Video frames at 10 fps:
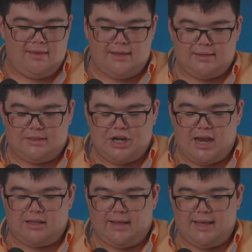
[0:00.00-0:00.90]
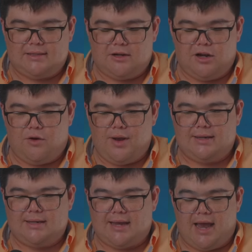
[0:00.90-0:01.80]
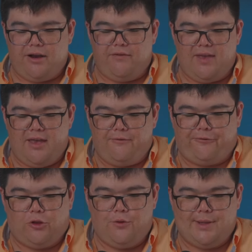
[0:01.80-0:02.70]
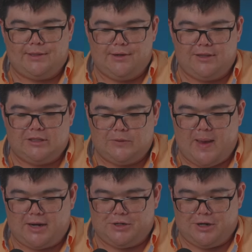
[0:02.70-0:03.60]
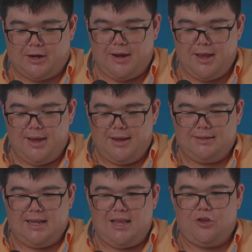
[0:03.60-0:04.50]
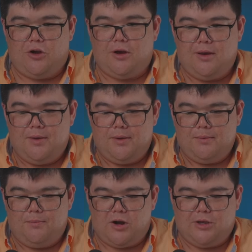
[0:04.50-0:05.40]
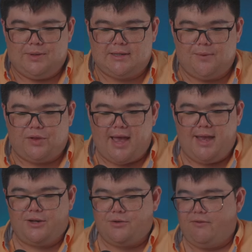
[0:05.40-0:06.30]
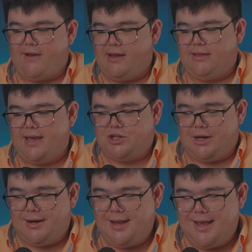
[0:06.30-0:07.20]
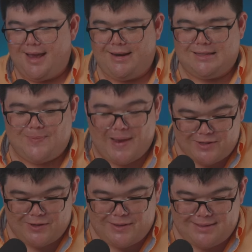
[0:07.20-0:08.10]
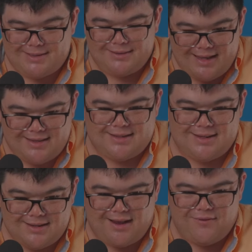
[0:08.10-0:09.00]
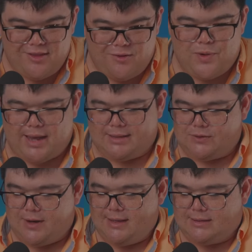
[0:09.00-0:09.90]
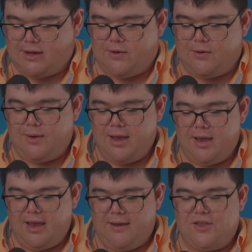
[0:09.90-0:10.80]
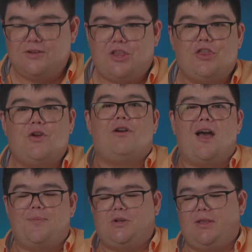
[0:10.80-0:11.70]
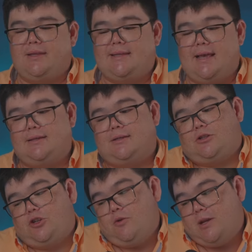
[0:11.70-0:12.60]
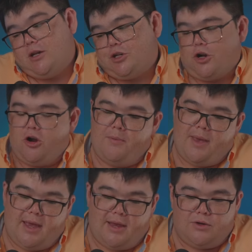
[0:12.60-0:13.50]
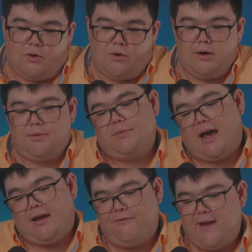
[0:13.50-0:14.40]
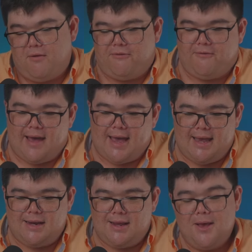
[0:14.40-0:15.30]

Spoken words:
these checklists are going to kind of influence your inspector to either mark you as compliant or in violation. And inspectors like to cover their butts, right? So if there's a third option that says to be determined or not verified,